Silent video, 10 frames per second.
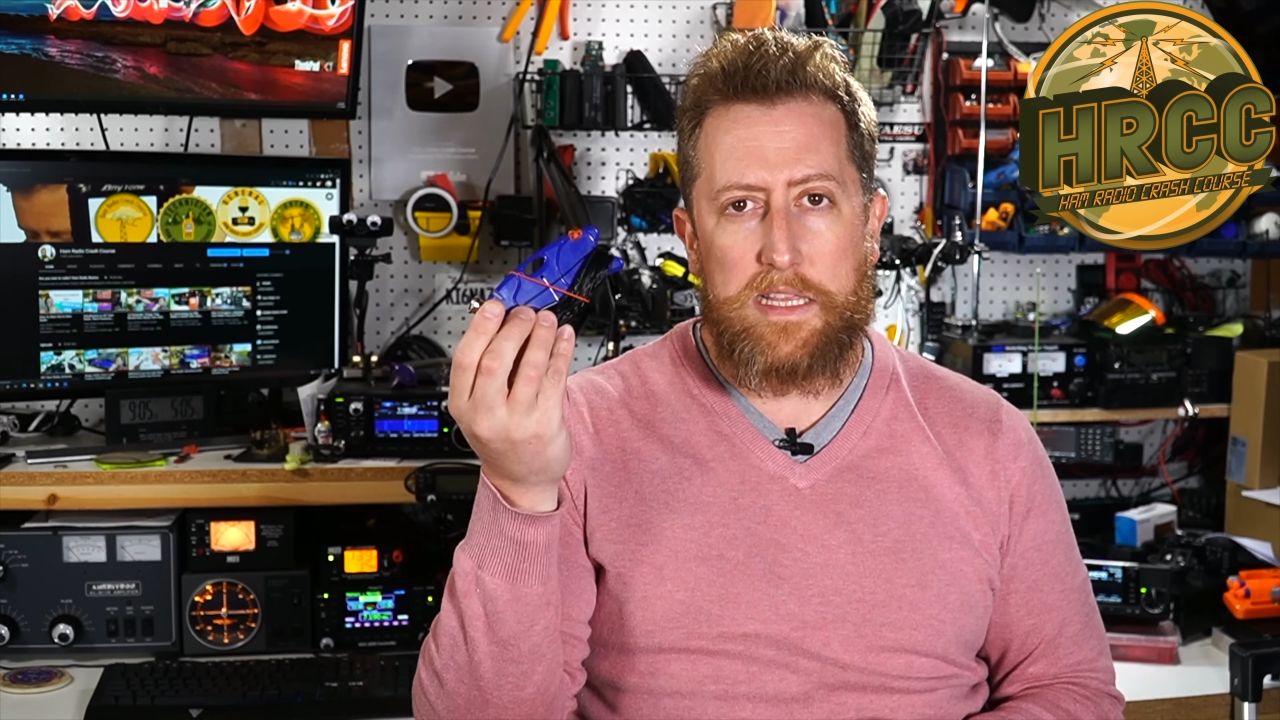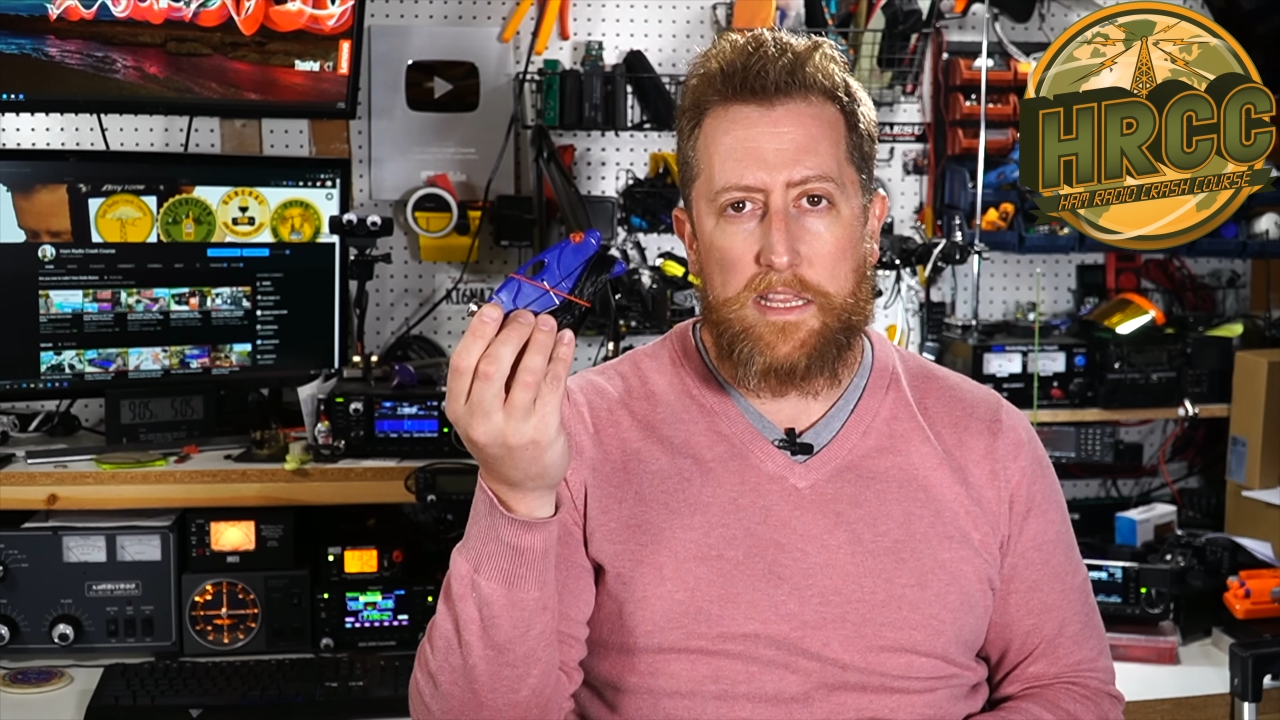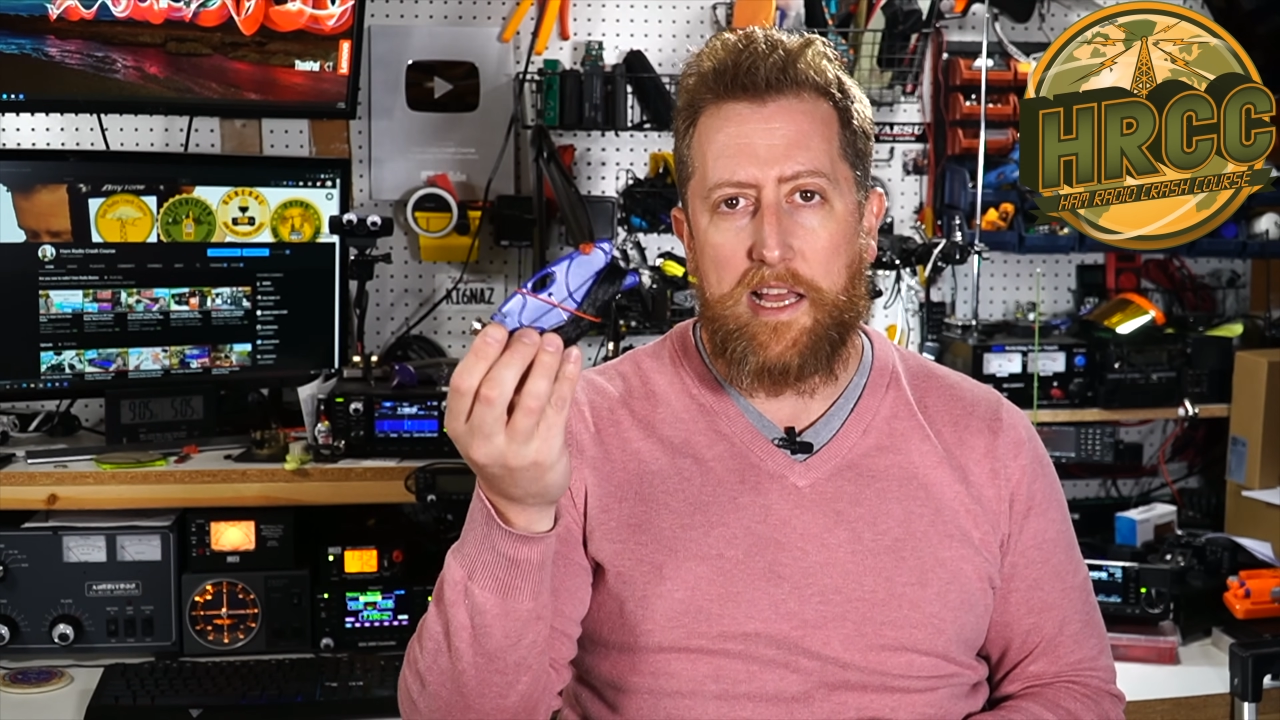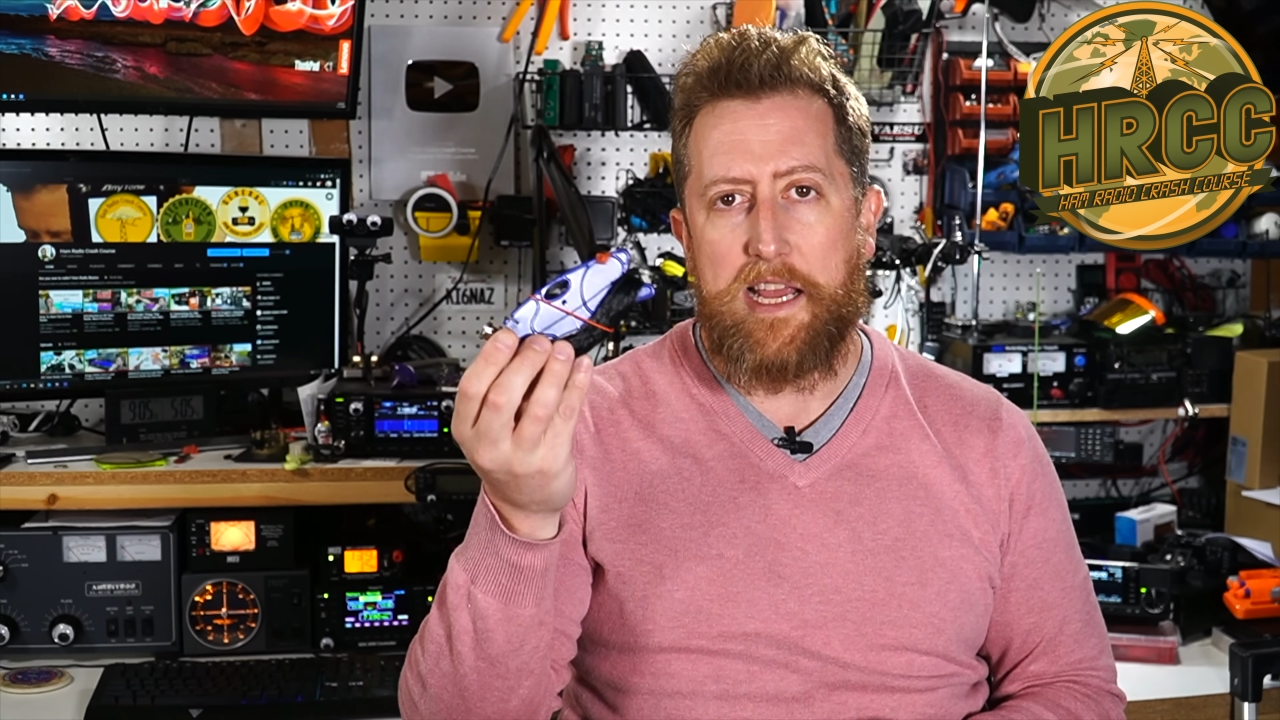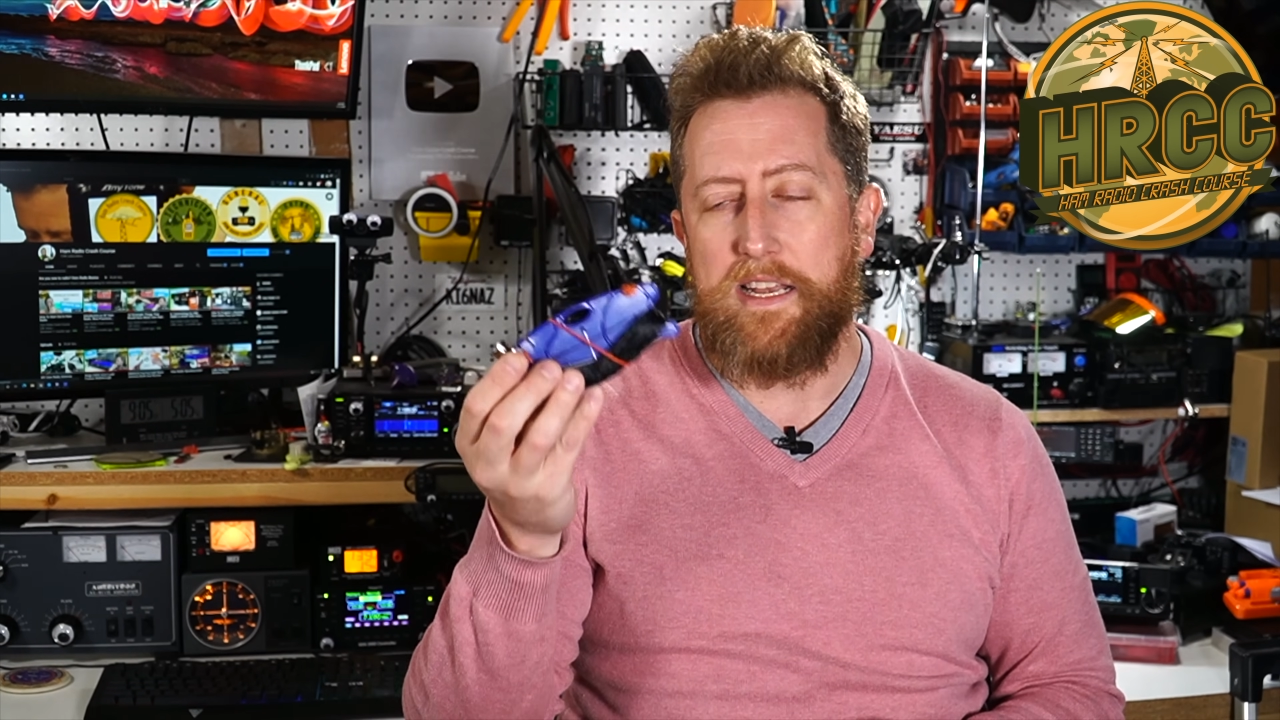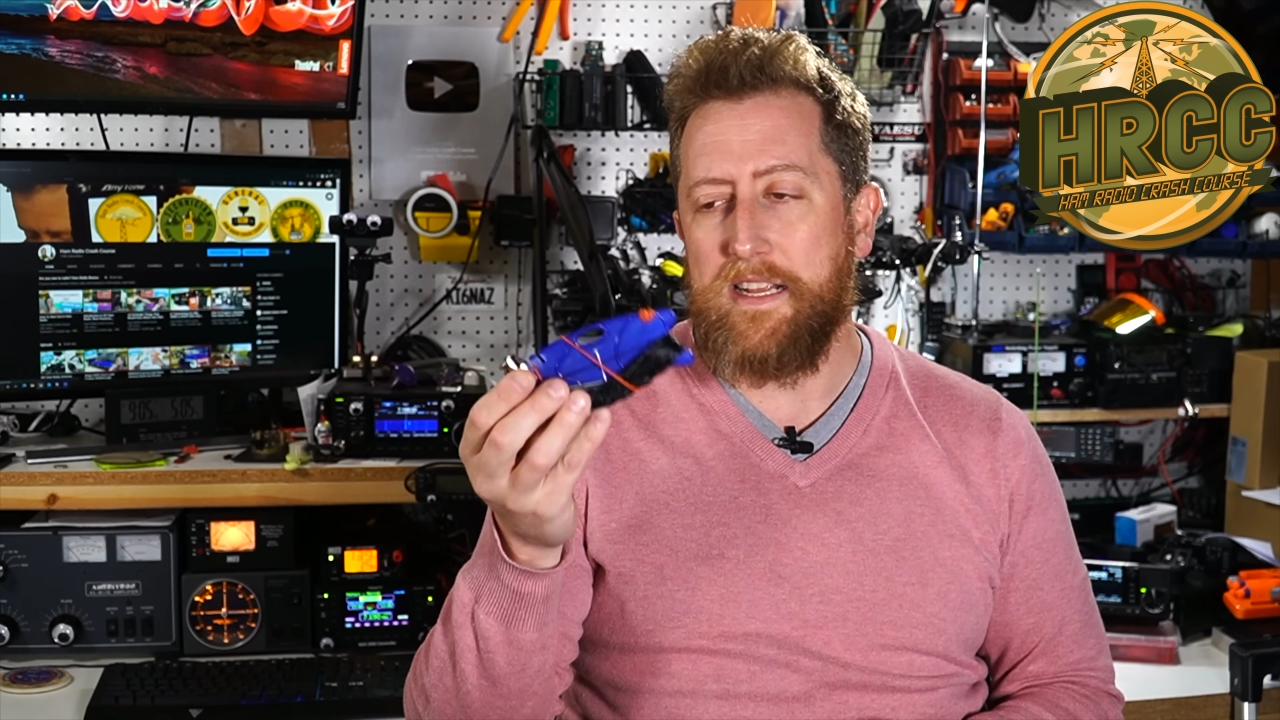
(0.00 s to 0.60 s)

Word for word: light,